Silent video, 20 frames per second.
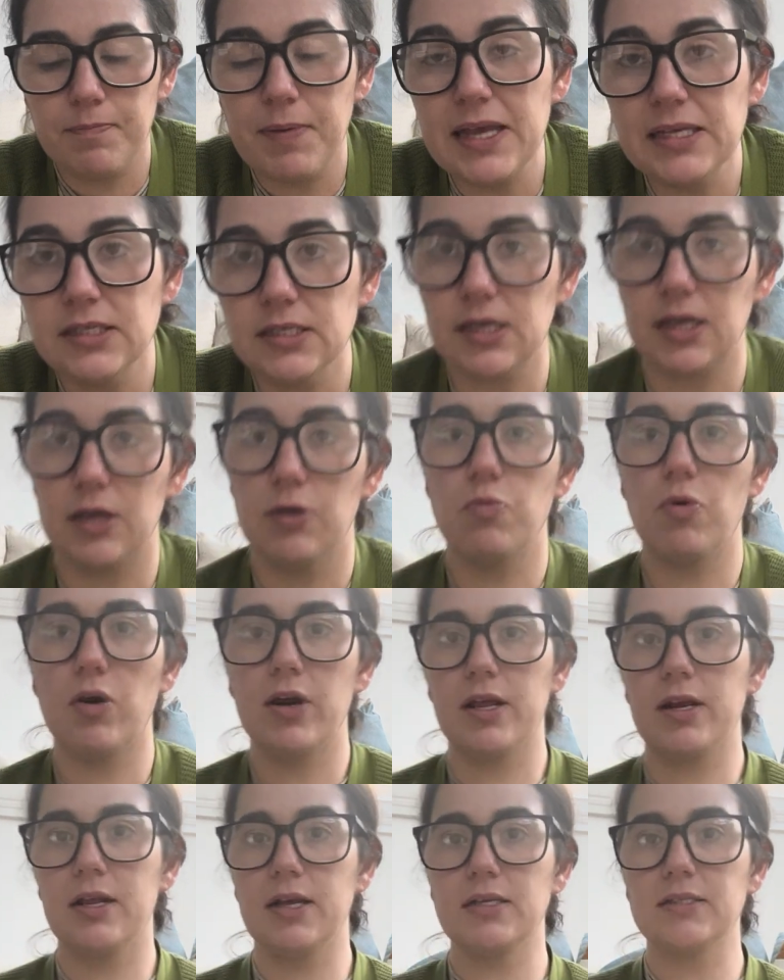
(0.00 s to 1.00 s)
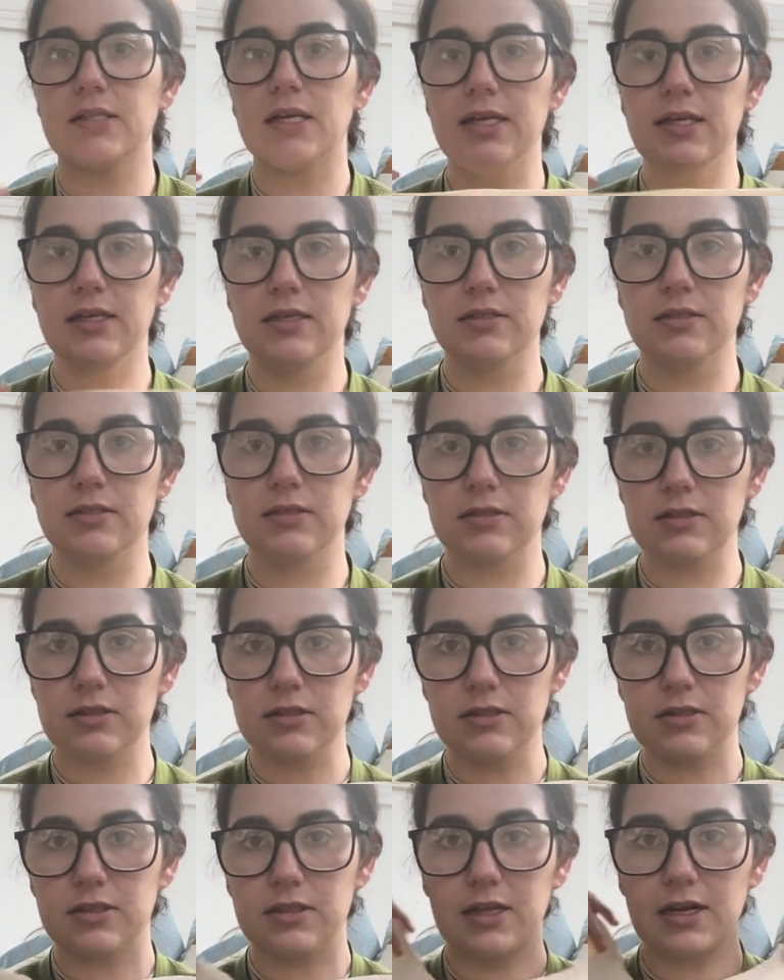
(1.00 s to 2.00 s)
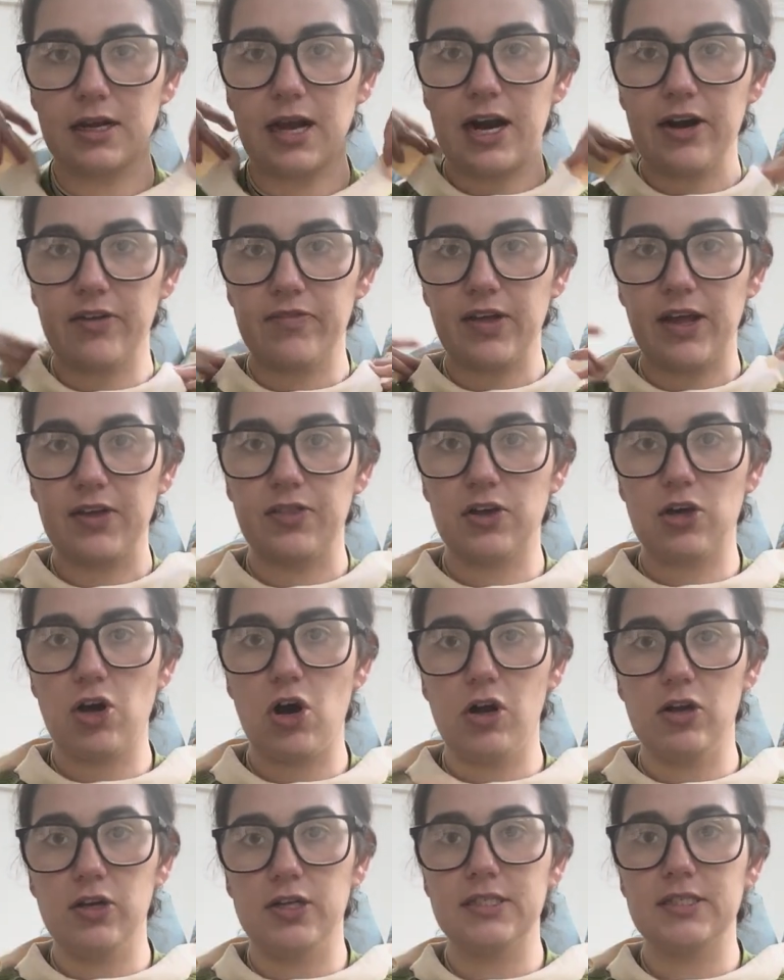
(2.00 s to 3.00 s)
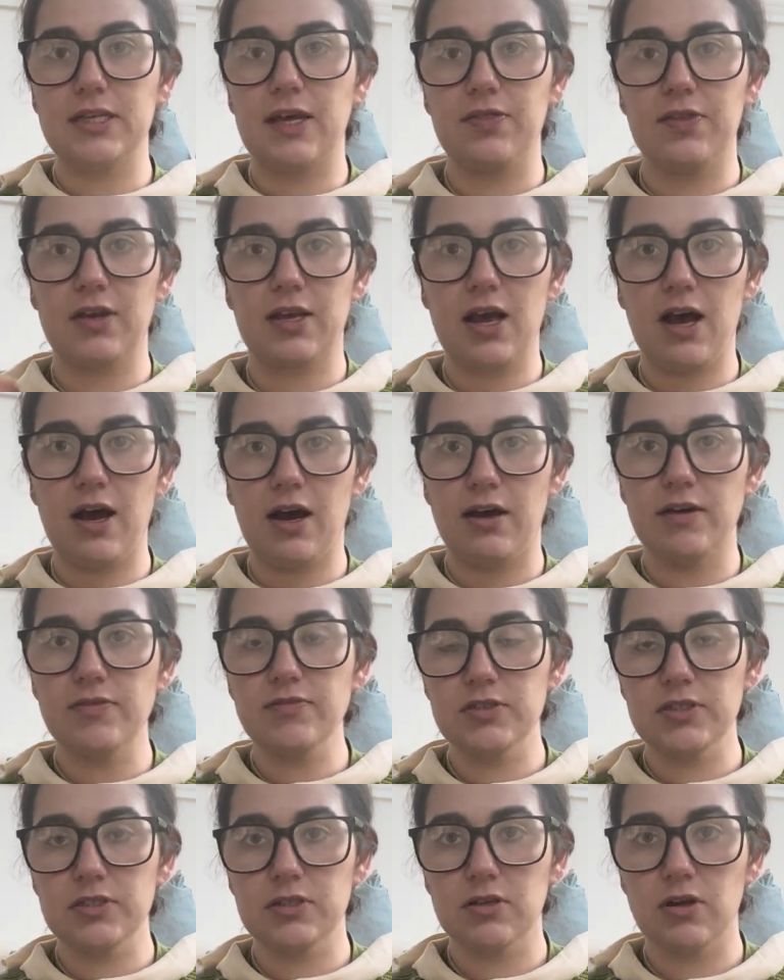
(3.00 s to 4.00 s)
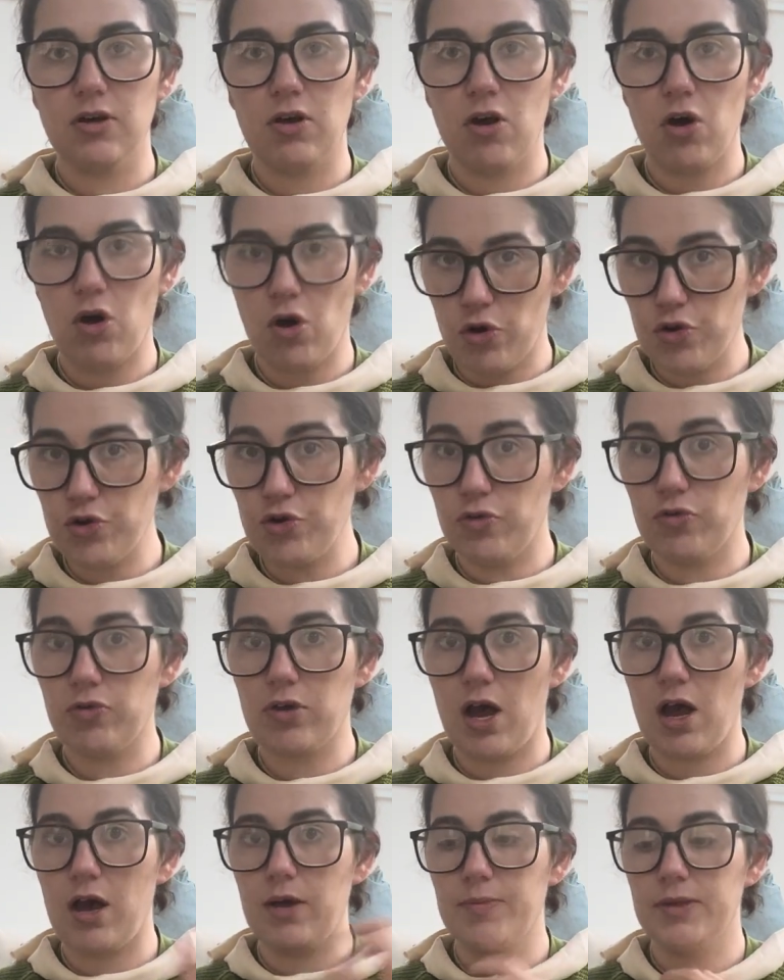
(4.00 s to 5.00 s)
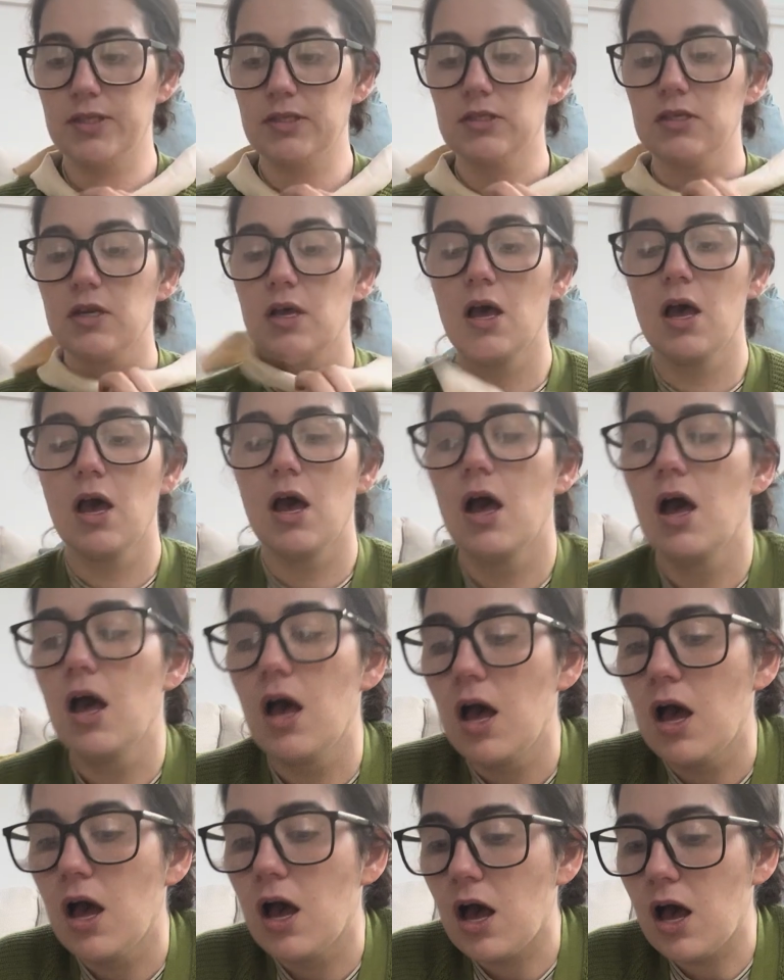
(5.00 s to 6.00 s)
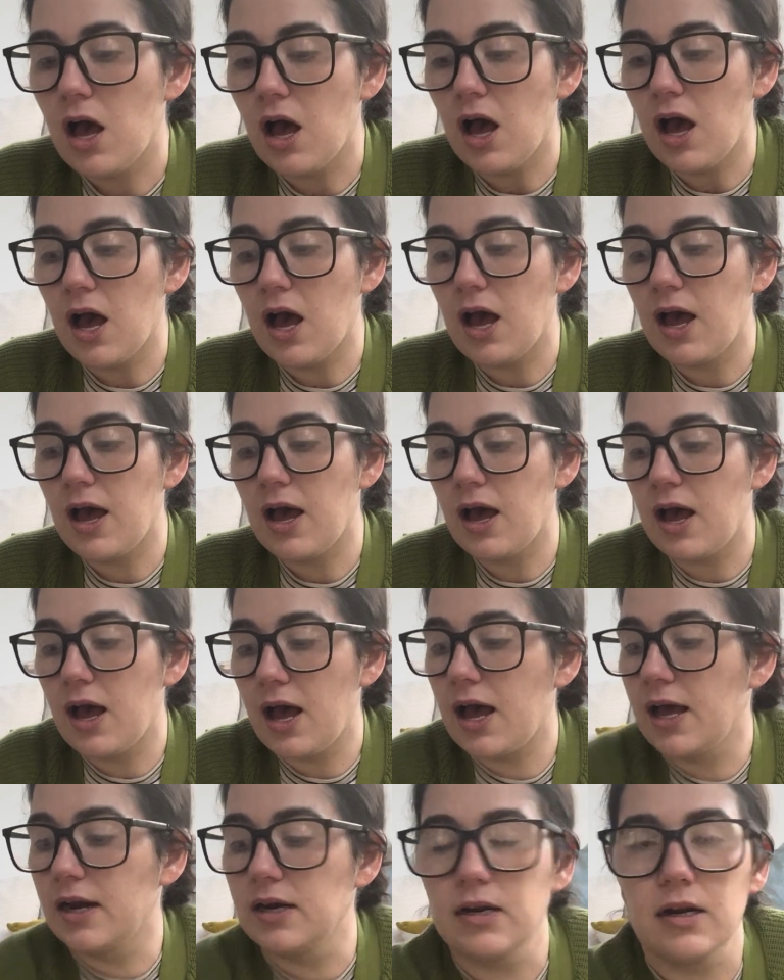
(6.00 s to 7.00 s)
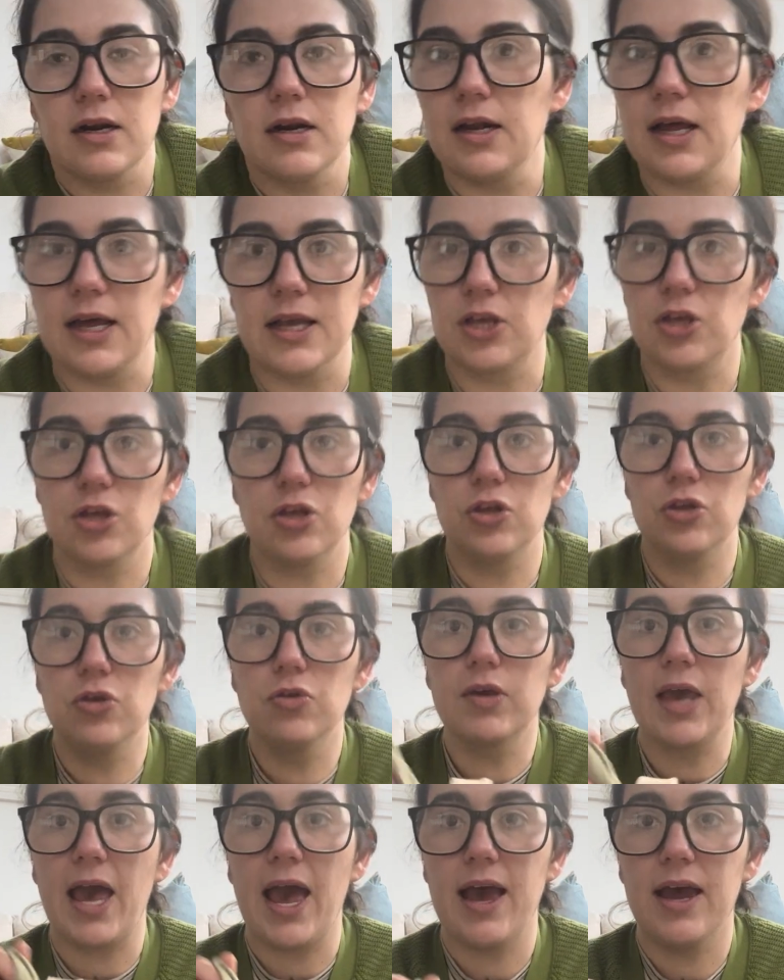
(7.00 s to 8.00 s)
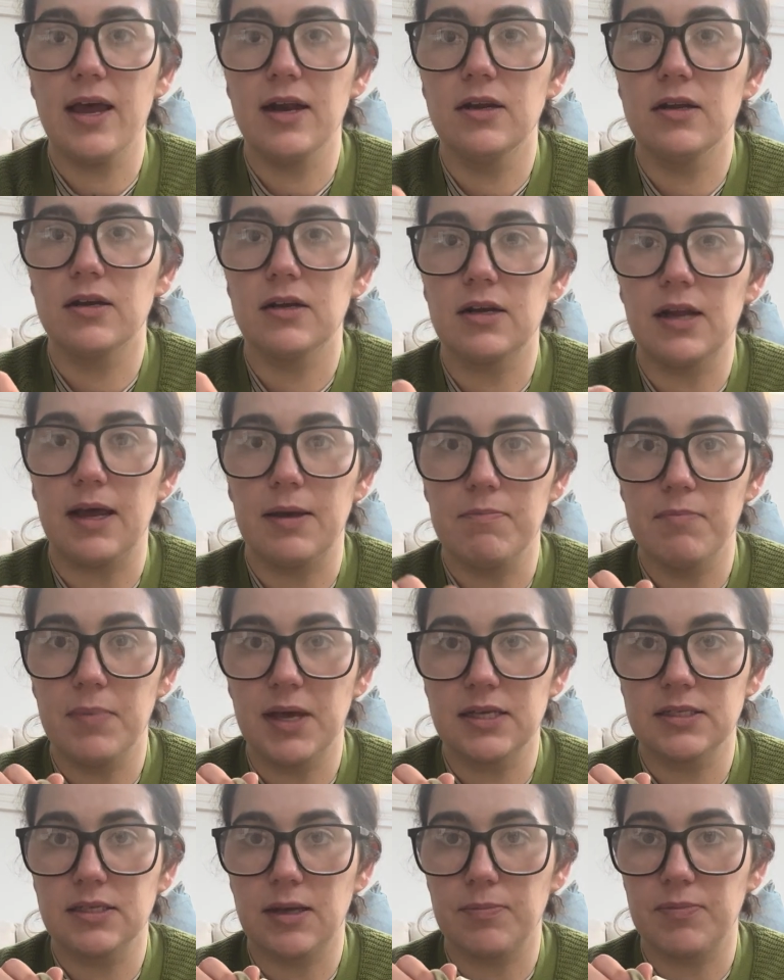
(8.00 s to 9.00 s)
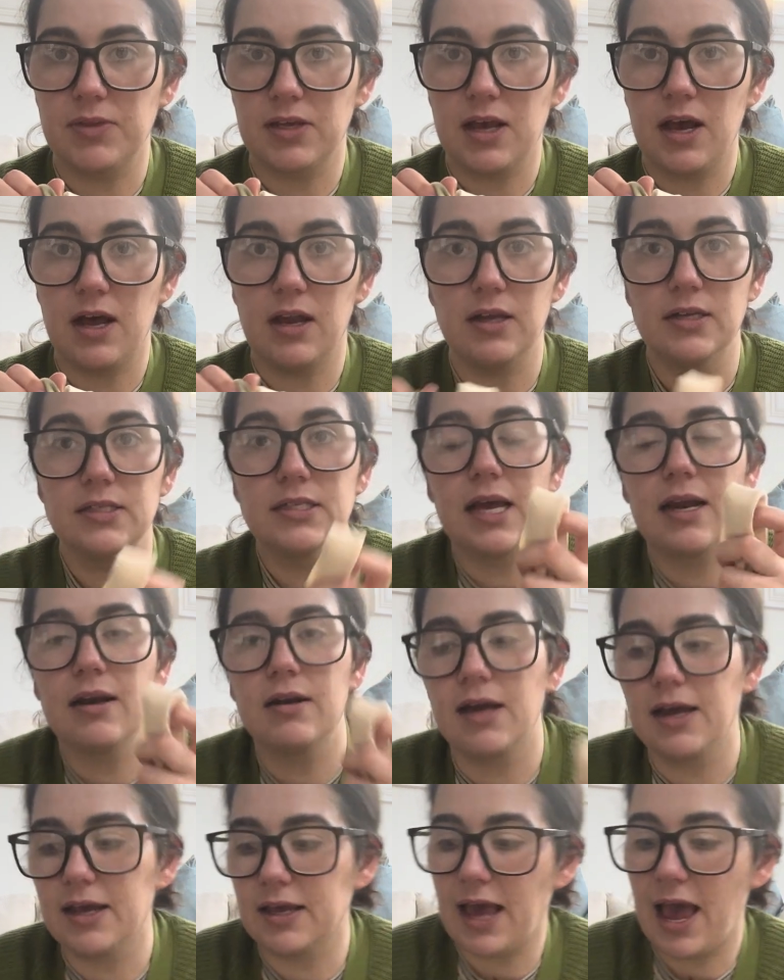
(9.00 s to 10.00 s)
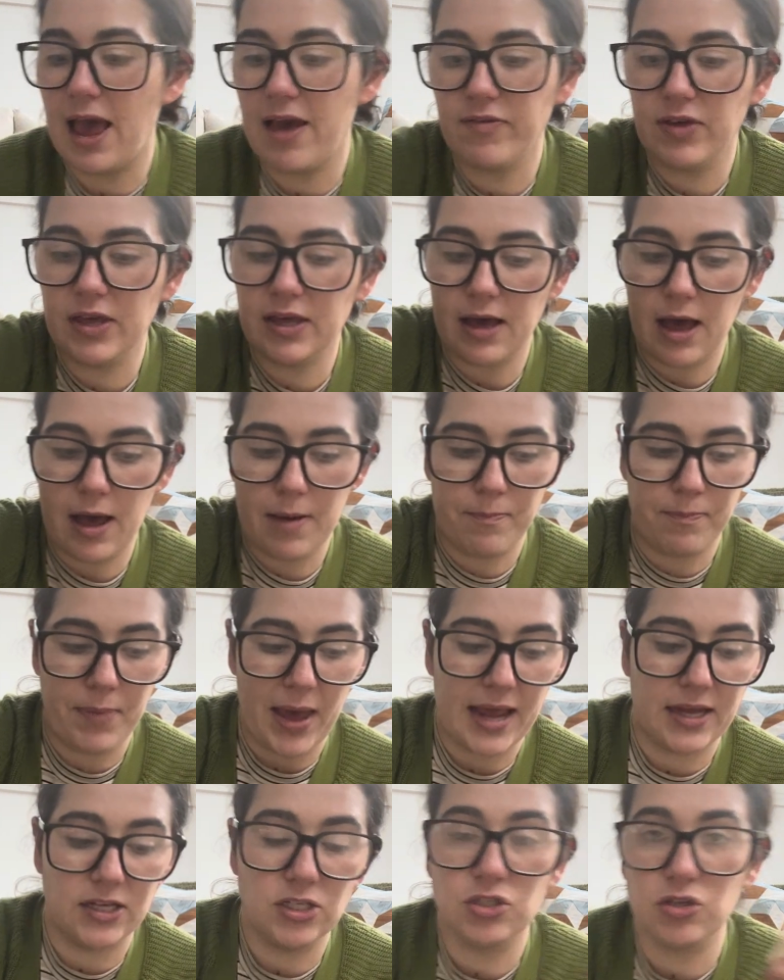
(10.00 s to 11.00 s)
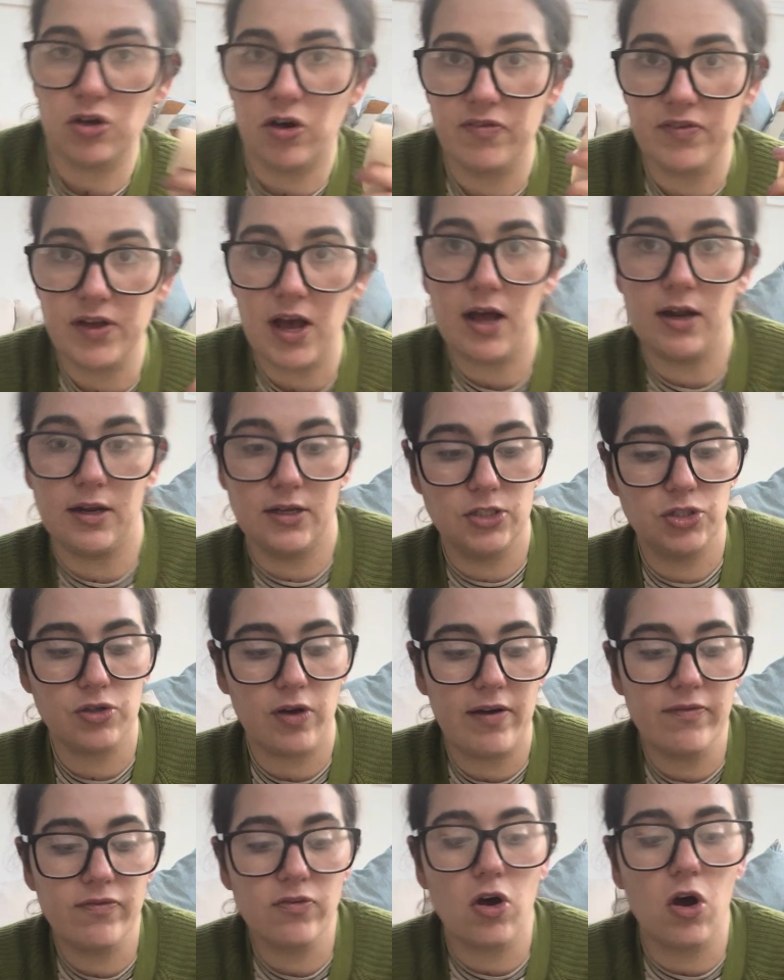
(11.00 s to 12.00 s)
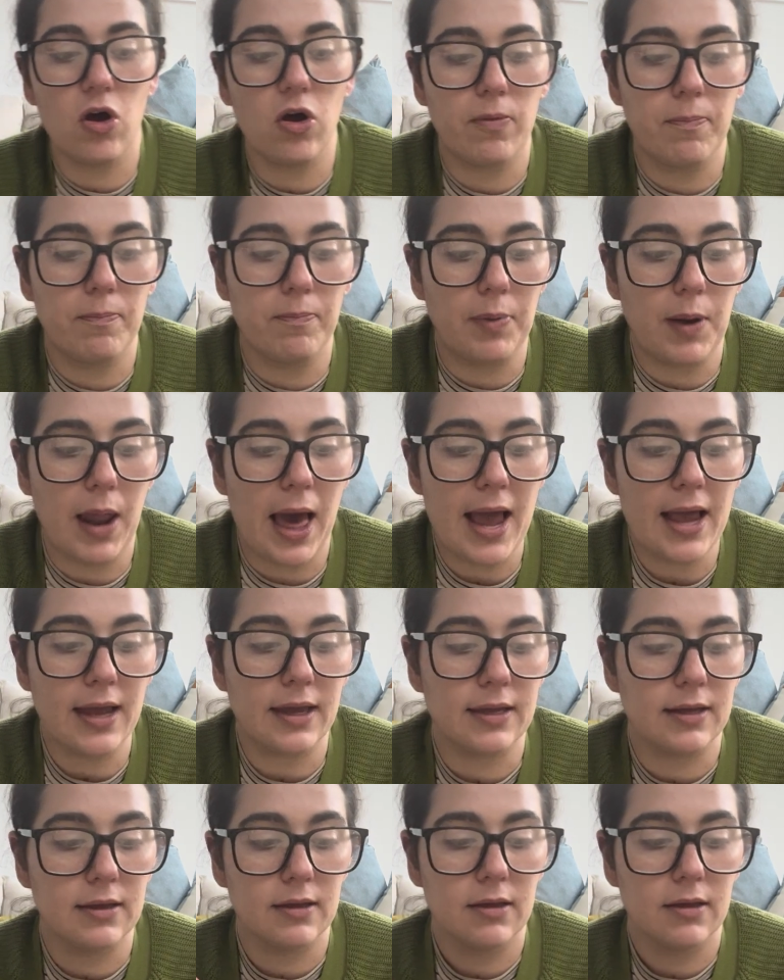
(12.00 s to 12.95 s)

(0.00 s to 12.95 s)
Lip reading: basically what it is the kind of like the collars and the cuffs on your garments. And like you can like mix up the colors, and like having a base of colors. So I've got black,